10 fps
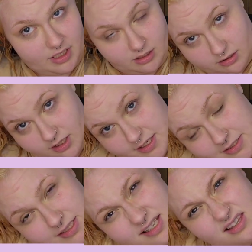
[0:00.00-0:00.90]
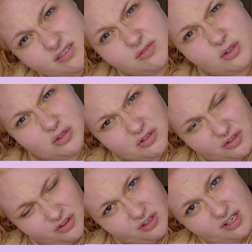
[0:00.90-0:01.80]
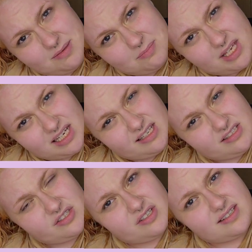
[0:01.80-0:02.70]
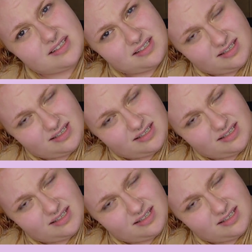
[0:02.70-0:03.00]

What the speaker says: gonna let it sit the full 30 minutes just